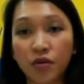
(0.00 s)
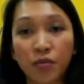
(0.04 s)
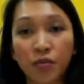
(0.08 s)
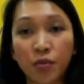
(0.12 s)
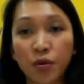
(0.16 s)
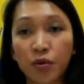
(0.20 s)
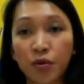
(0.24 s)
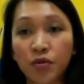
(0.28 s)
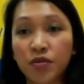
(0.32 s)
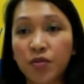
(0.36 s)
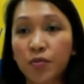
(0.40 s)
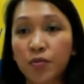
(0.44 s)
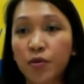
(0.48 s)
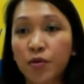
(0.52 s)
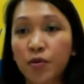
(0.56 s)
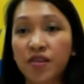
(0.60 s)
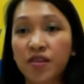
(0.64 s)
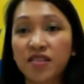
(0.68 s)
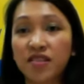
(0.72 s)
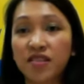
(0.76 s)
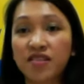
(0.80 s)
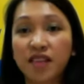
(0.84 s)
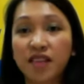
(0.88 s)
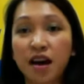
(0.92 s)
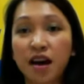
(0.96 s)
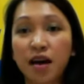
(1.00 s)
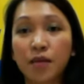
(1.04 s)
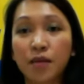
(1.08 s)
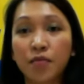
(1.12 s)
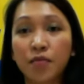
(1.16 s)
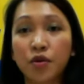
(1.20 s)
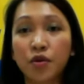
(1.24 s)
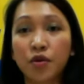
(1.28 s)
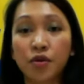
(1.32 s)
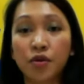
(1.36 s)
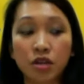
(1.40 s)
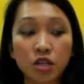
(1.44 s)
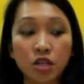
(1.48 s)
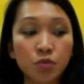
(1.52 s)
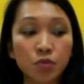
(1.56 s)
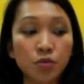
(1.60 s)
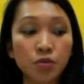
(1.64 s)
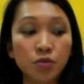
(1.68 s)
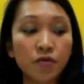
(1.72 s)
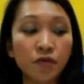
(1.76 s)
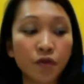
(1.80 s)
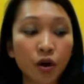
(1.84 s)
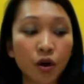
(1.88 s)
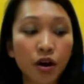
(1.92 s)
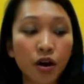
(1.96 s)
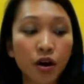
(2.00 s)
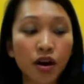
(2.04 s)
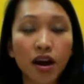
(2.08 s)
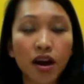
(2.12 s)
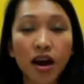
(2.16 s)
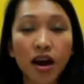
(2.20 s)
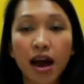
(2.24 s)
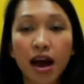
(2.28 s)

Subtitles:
of bonus points you're eligible for.